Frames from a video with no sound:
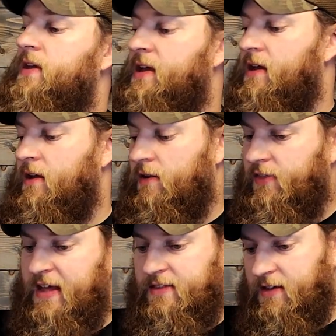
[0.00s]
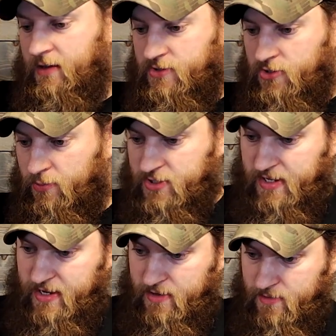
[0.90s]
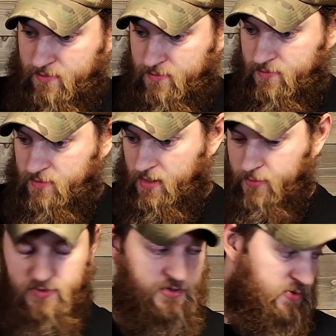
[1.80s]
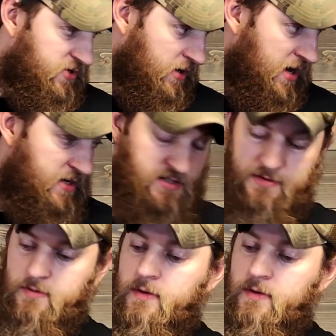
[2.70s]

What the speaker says: And that thing is super slick. A couple of screws across.